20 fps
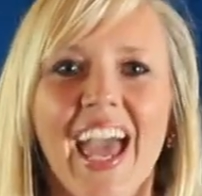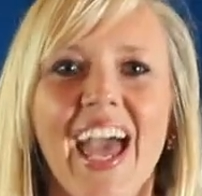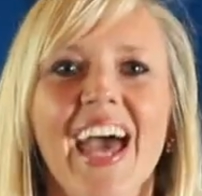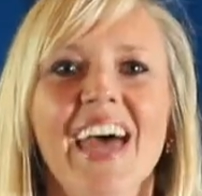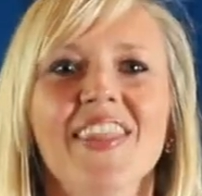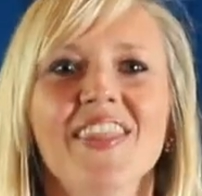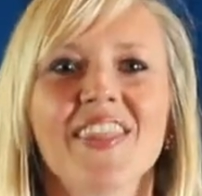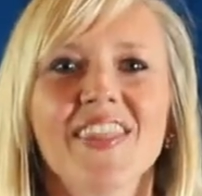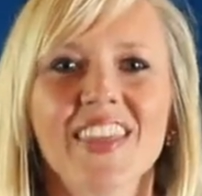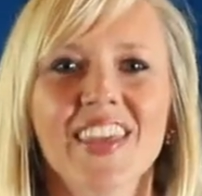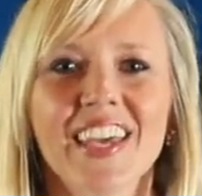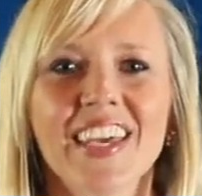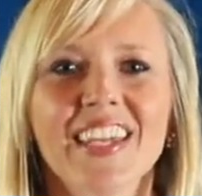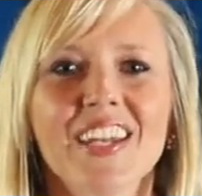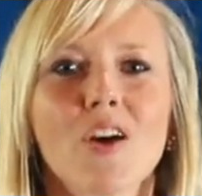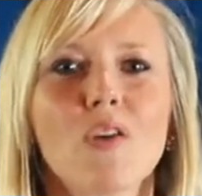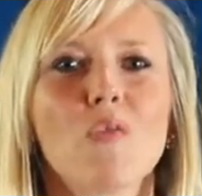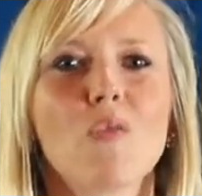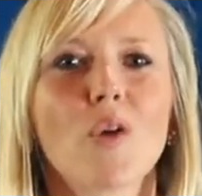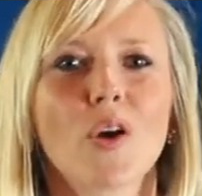And
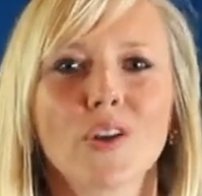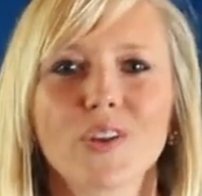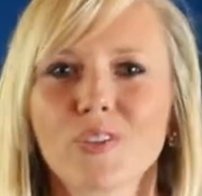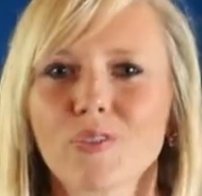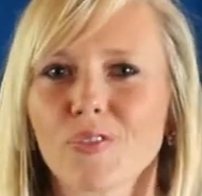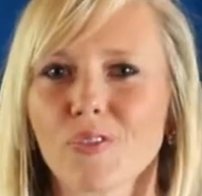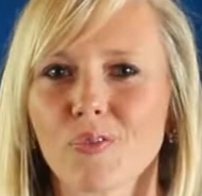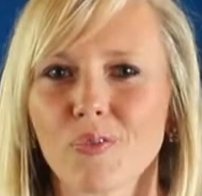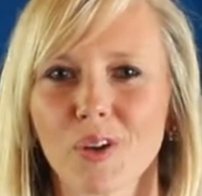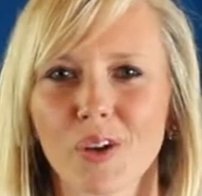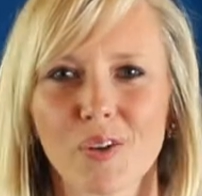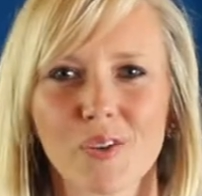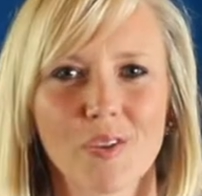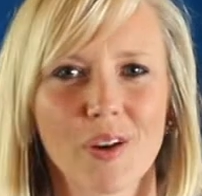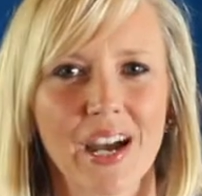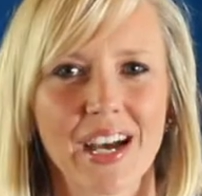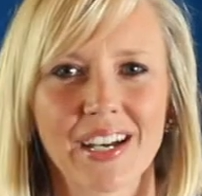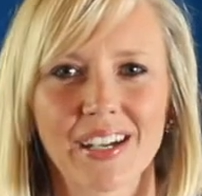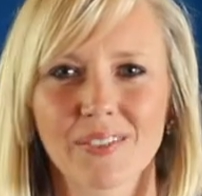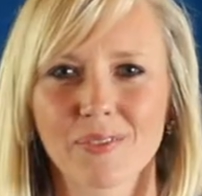then a wonderful
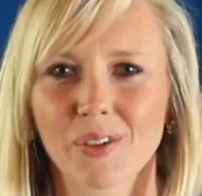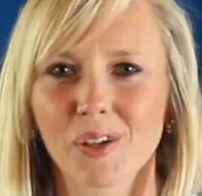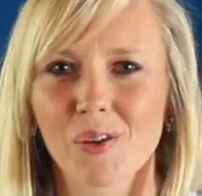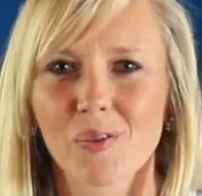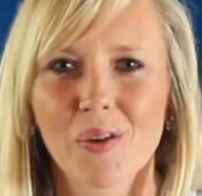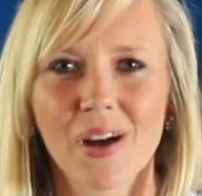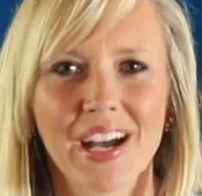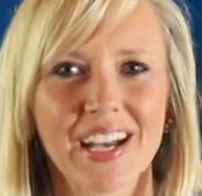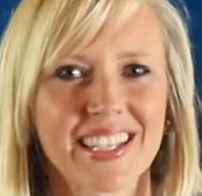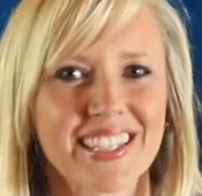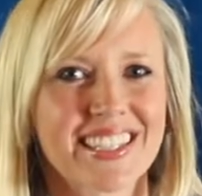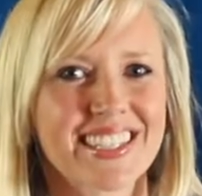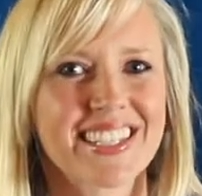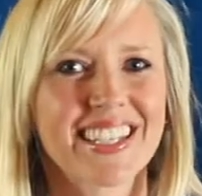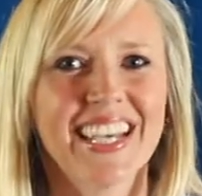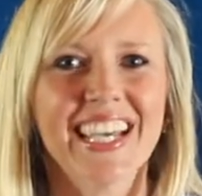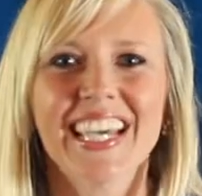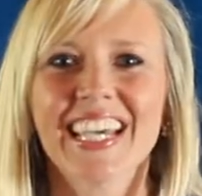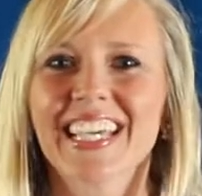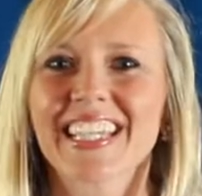request.
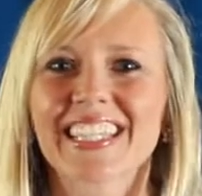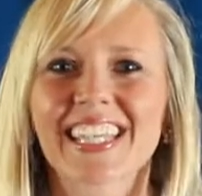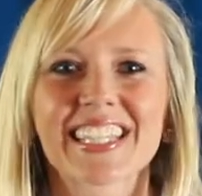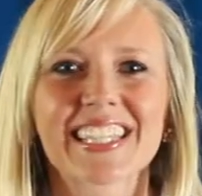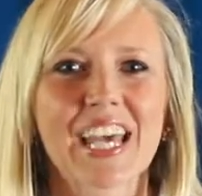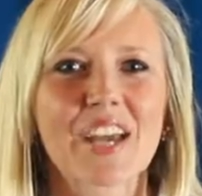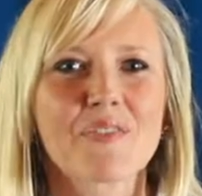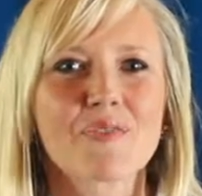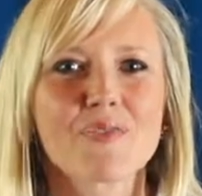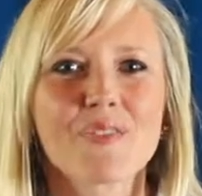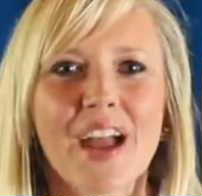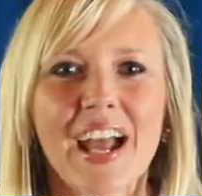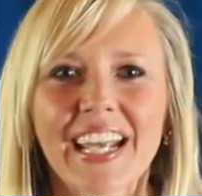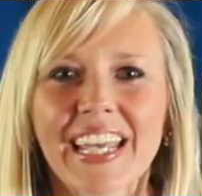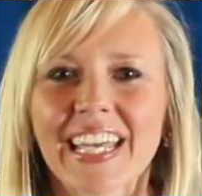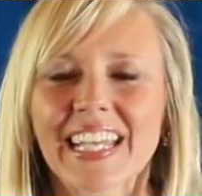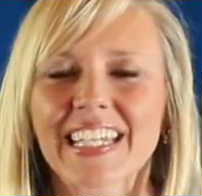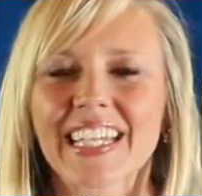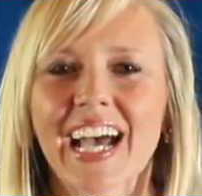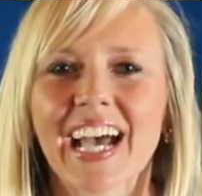He says, I
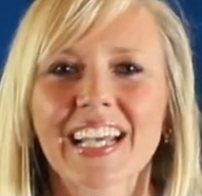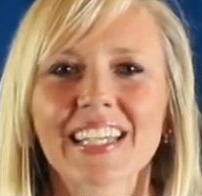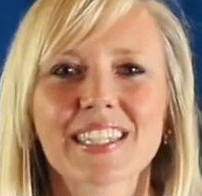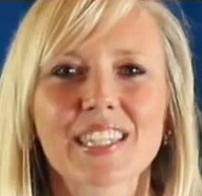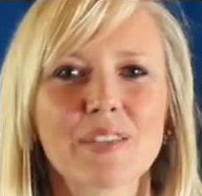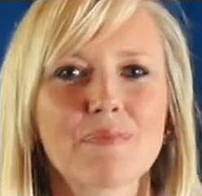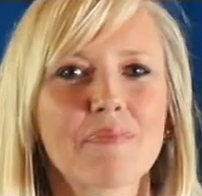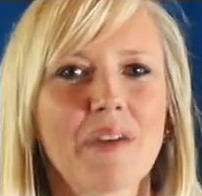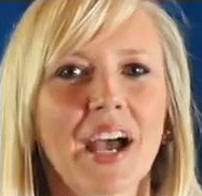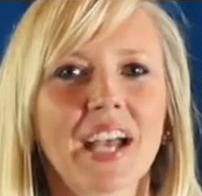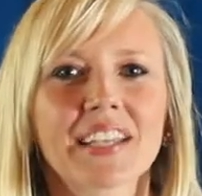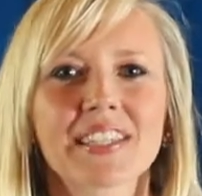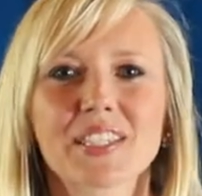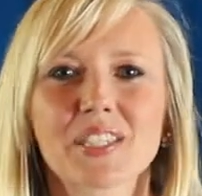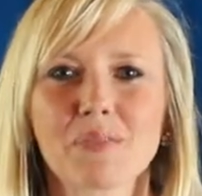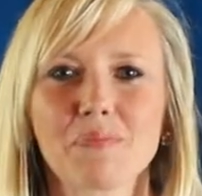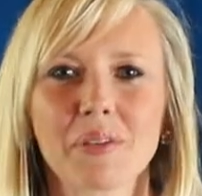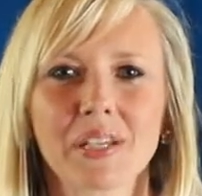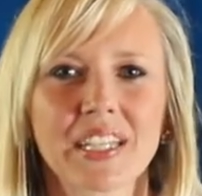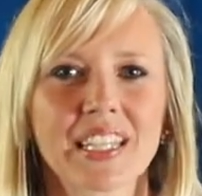recognize that my
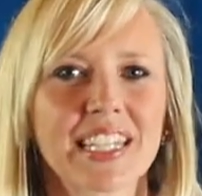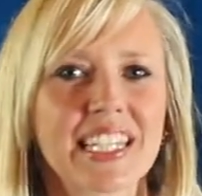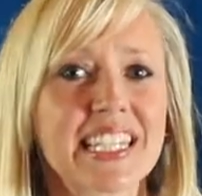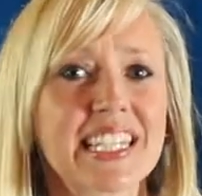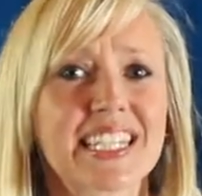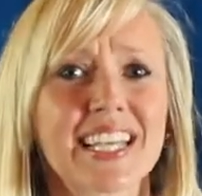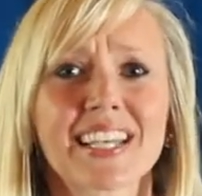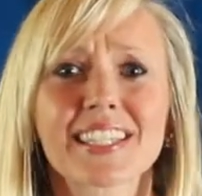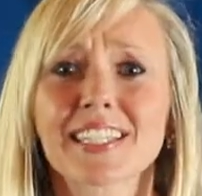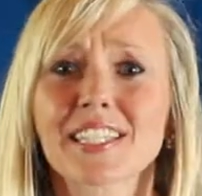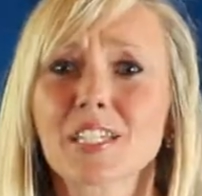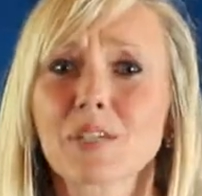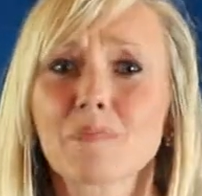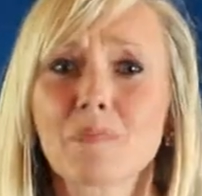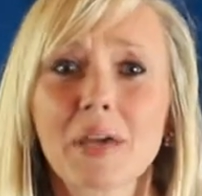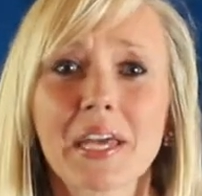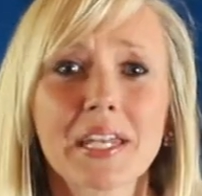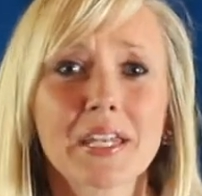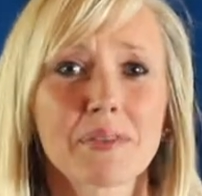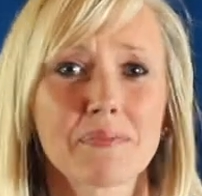stability doesn't
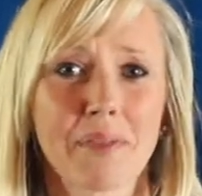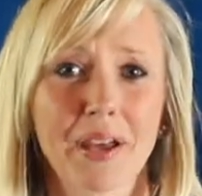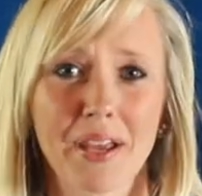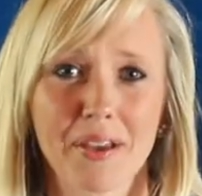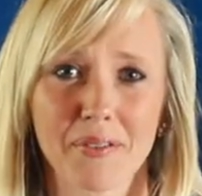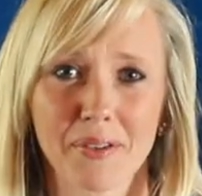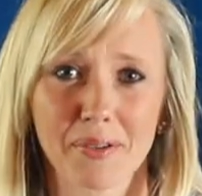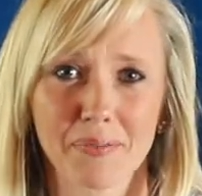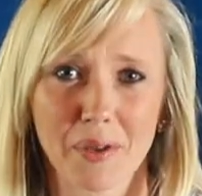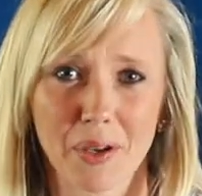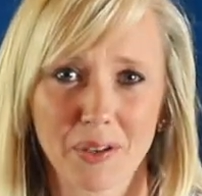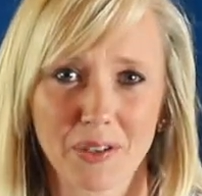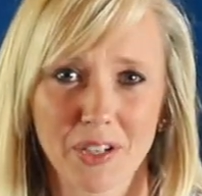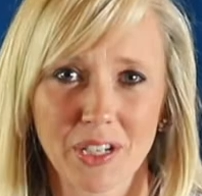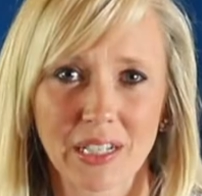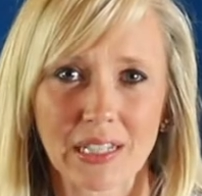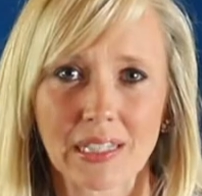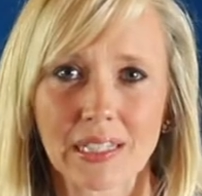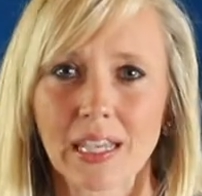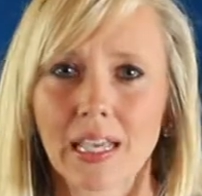depend on my own
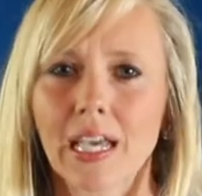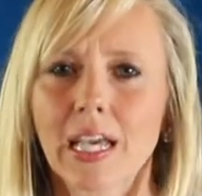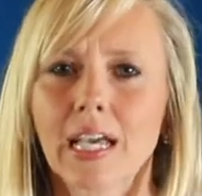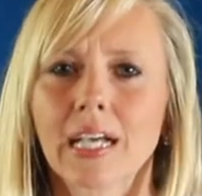emotions.